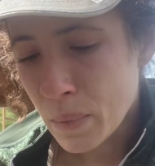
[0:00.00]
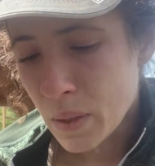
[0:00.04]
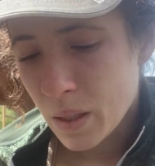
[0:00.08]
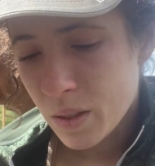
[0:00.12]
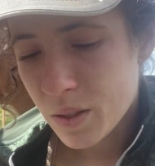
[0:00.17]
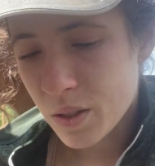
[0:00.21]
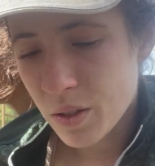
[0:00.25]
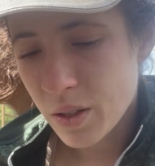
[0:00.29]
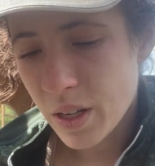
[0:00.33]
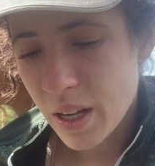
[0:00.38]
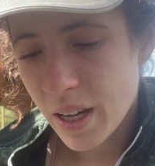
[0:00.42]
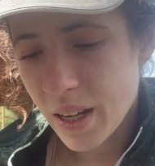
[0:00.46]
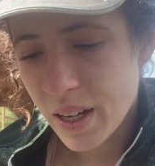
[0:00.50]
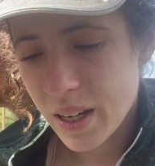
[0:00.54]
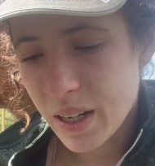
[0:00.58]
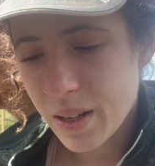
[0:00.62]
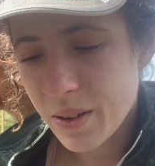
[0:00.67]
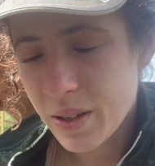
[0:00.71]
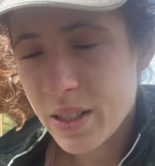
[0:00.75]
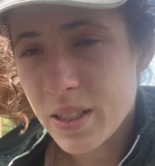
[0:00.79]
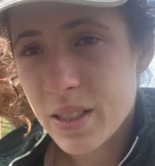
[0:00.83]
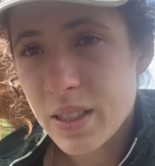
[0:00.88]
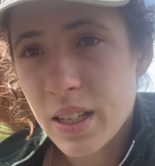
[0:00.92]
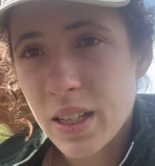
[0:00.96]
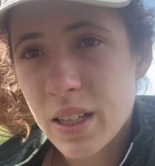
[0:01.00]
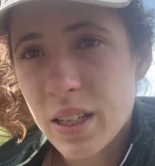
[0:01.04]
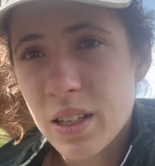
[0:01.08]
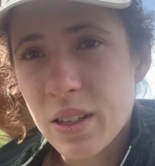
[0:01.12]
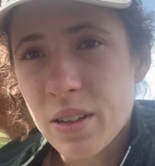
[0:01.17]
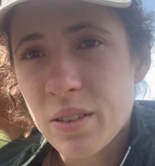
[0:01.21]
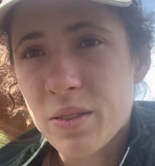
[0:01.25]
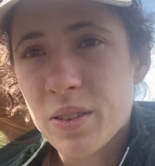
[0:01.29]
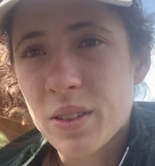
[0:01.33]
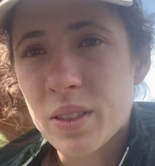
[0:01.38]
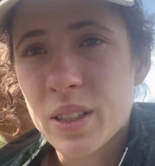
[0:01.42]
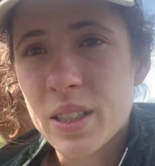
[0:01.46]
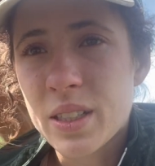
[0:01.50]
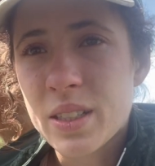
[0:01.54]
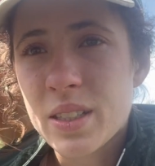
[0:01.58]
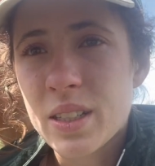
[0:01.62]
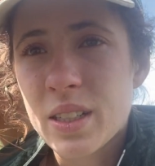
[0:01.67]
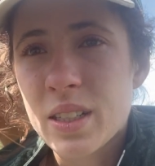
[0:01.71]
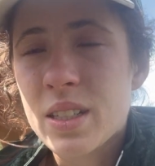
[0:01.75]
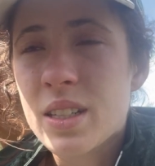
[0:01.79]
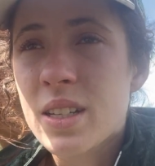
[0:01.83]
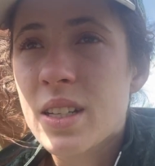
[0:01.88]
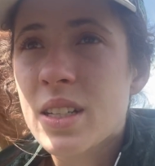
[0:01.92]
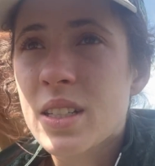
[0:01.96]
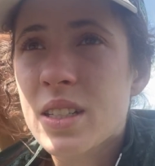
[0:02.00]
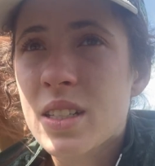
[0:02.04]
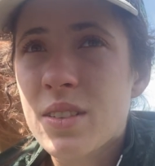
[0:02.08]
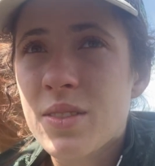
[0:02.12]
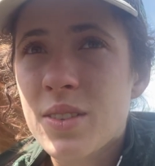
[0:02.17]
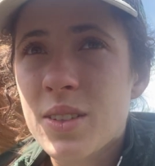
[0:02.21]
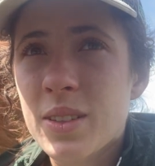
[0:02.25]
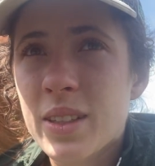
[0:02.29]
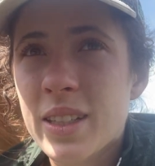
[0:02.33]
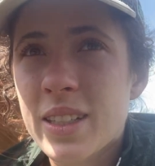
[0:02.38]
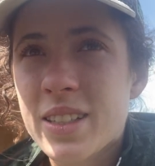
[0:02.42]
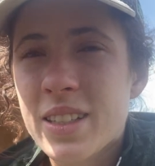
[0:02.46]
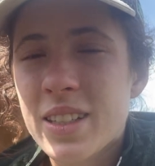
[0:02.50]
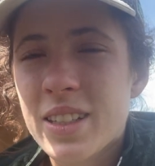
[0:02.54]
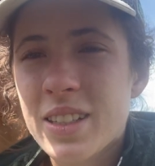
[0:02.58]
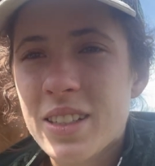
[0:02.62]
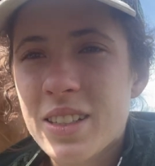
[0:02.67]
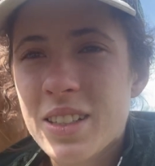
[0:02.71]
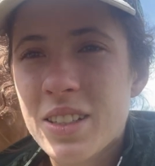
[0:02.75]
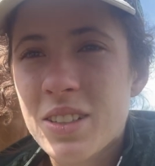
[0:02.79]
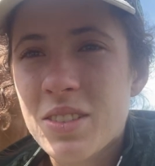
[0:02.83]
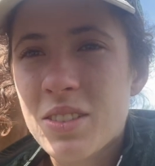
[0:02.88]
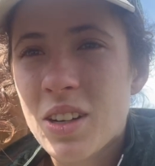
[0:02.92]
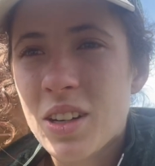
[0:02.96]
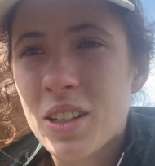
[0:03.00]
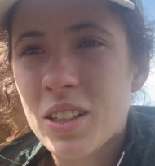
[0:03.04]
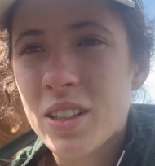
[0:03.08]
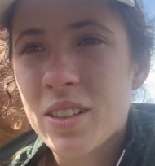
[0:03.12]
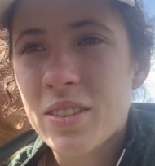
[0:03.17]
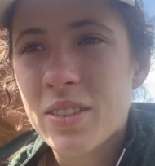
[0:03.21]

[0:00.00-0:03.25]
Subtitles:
So yeah, anyways, thank you for listening to this. If you listen to all of